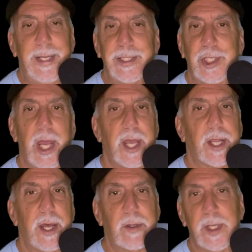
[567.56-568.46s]

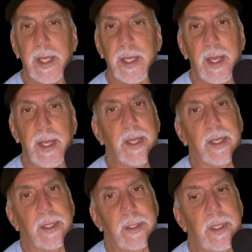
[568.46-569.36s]
check out
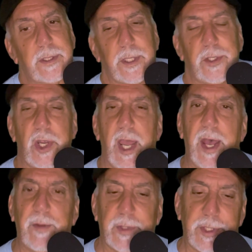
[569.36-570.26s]
AA. Nothing says you
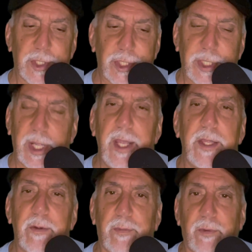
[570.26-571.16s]
have to stay
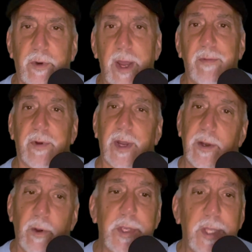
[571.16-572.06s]
there forever. I
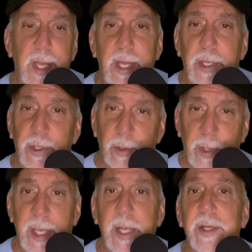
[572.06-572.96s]
know you'll
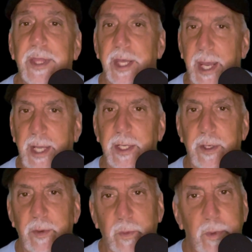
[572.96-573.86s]
hear that in
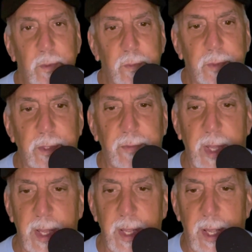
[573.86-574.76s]
the rooms of
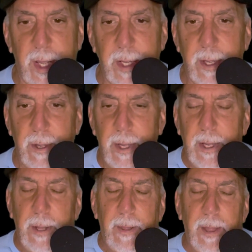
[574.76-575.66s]
AA,
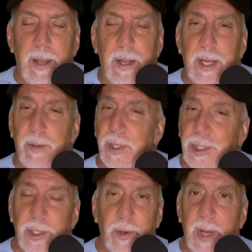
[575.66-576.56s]

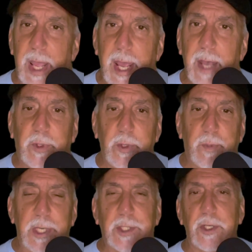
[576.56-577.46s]
but you don't have to.
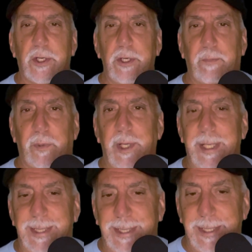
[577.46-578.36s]
But it's a good
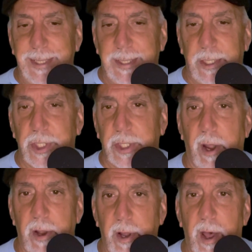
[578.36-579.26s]
place to
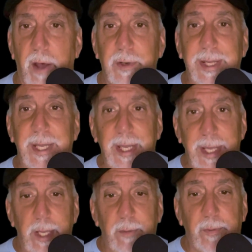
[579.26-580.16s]
start out
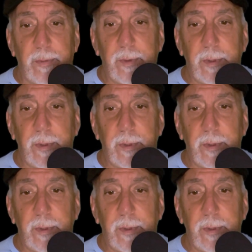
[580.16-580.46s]
if